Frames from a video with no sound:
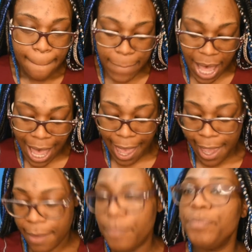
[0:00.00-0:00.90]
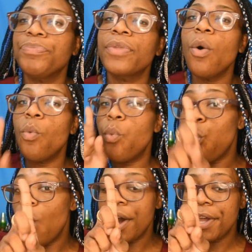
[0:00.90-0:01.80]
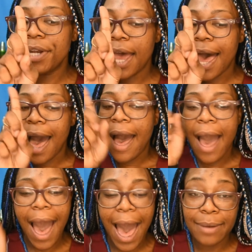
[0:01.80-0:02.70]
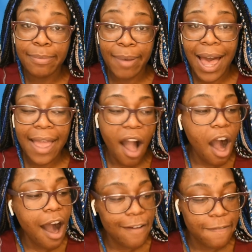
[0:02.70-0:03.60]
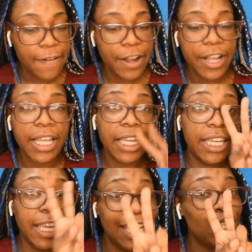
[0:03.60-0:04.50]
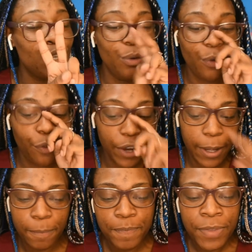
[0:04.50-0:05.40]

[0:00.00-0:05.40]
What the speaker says: buy one hot buy offer, get two free.